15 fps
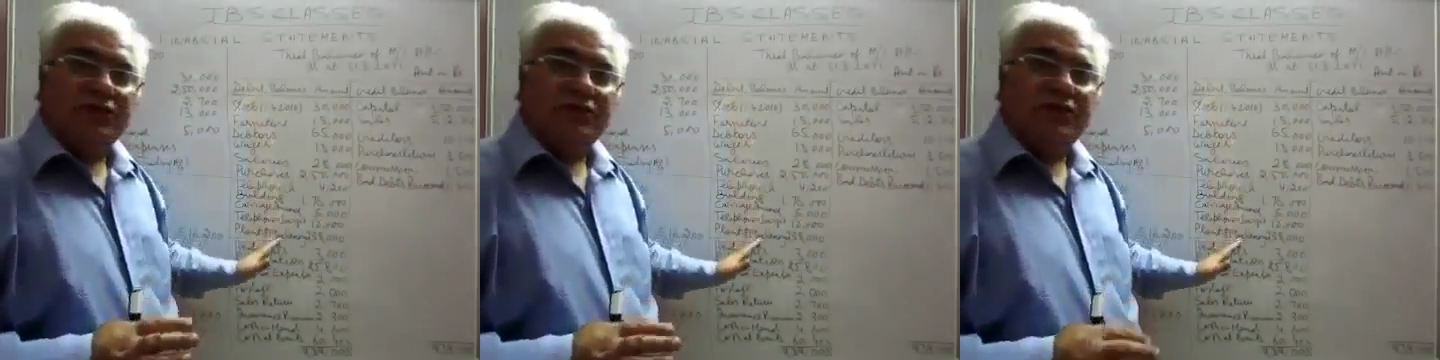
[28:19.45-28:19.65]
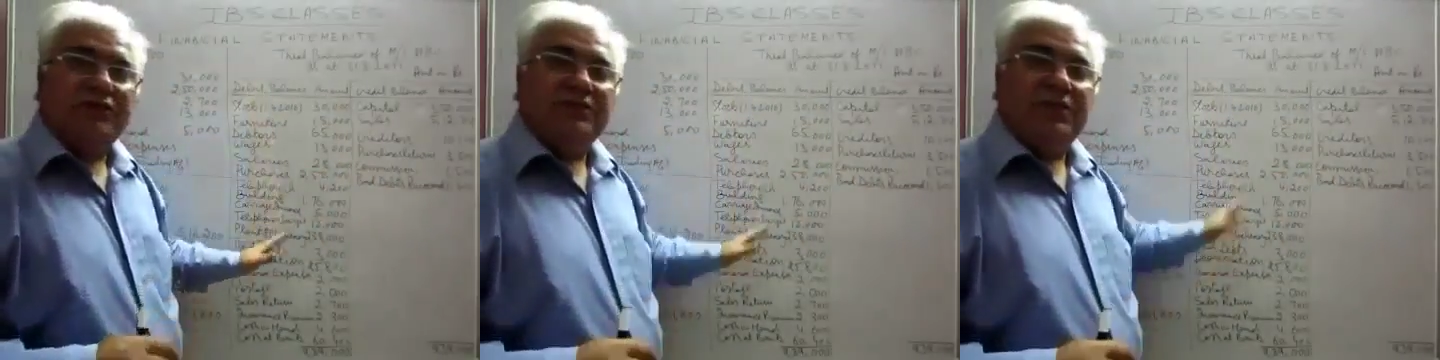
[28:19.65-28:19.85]

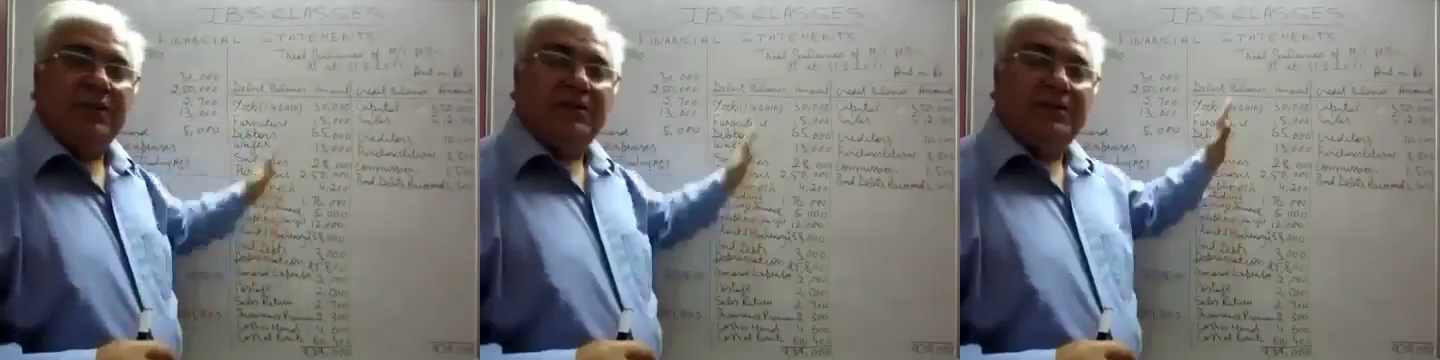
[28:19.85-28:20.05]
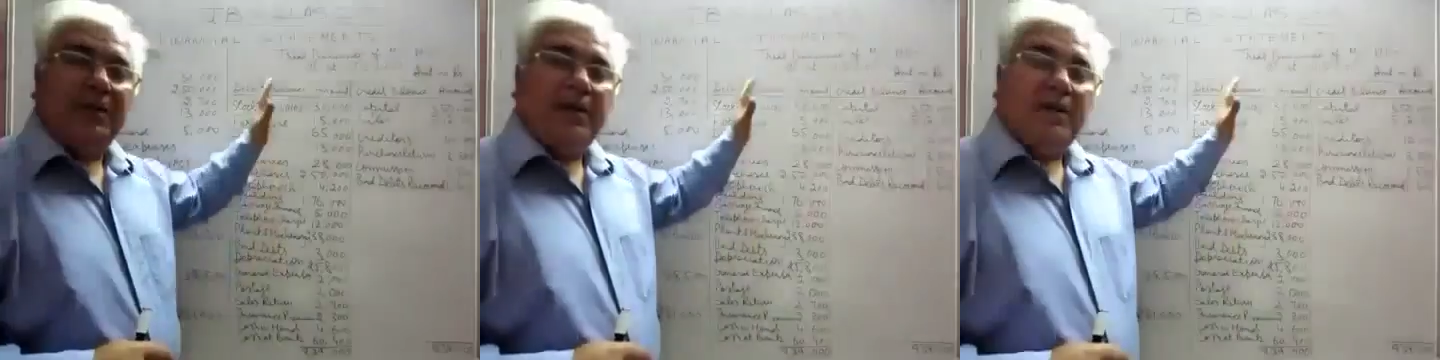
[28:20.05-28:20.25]
which
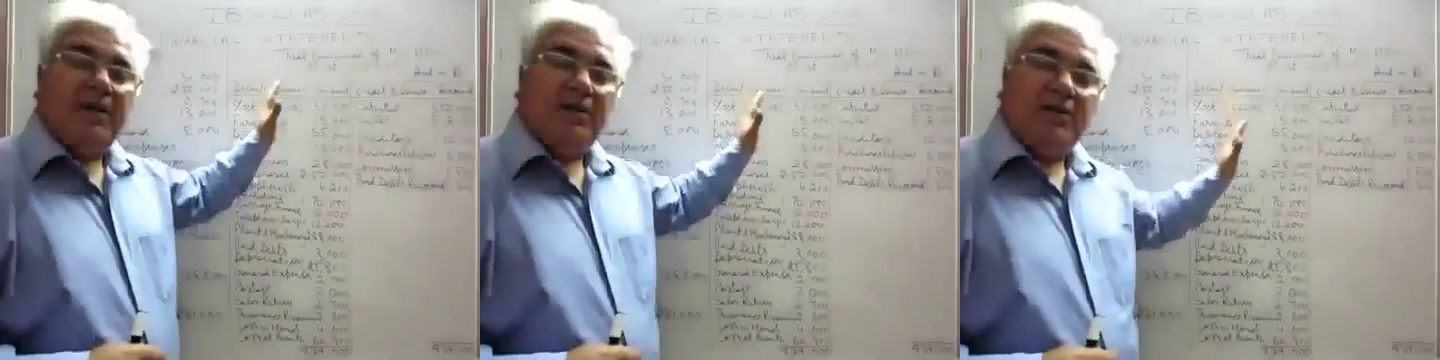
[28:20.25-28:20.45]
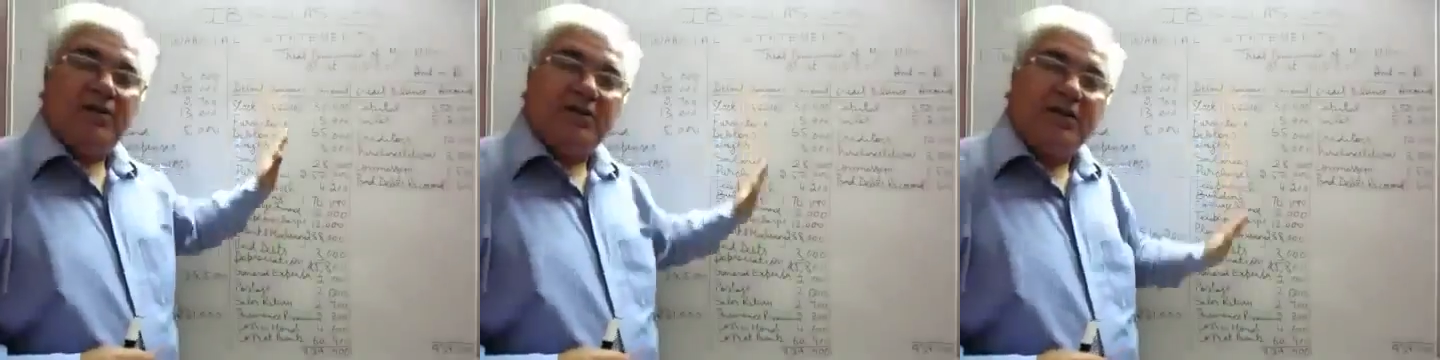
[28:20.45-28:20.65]

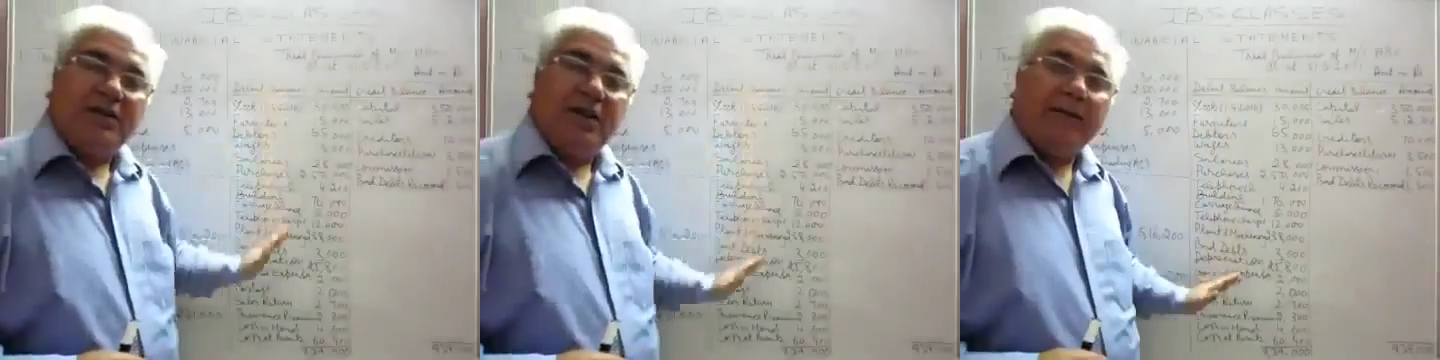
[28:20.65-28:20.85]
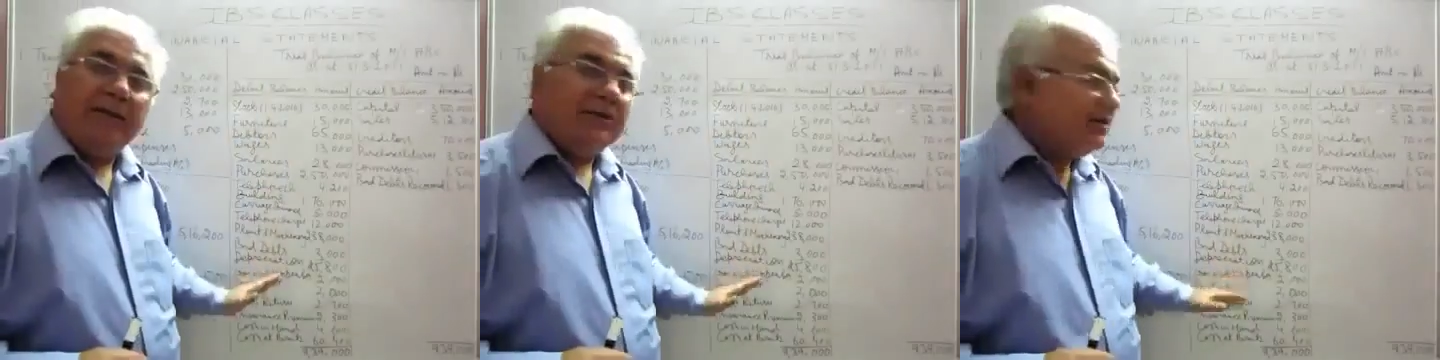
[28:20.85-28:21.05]
appear on the
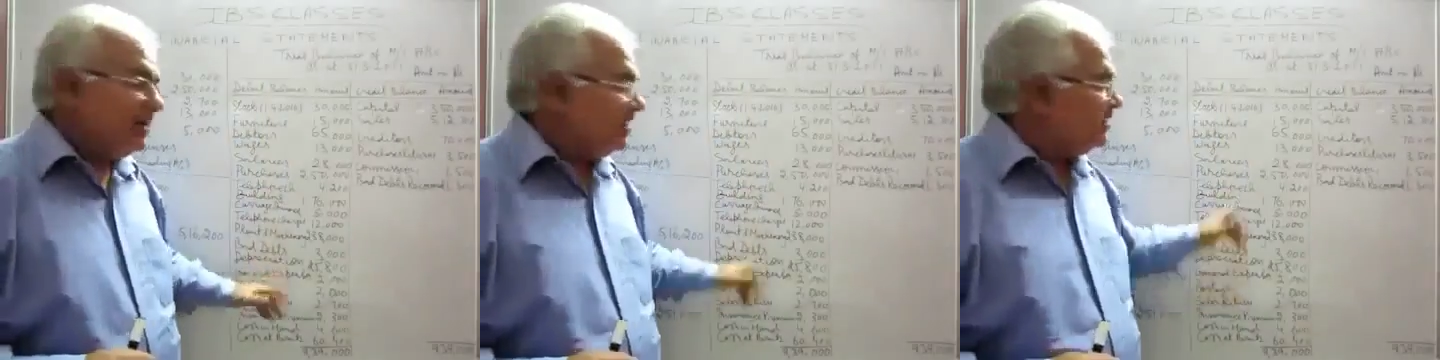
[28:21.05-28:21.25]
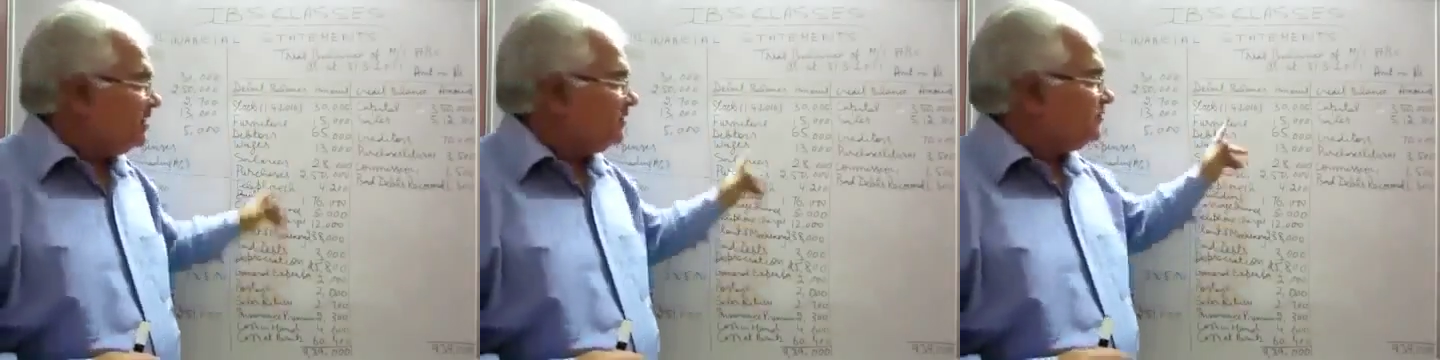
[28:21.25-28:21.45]
debit side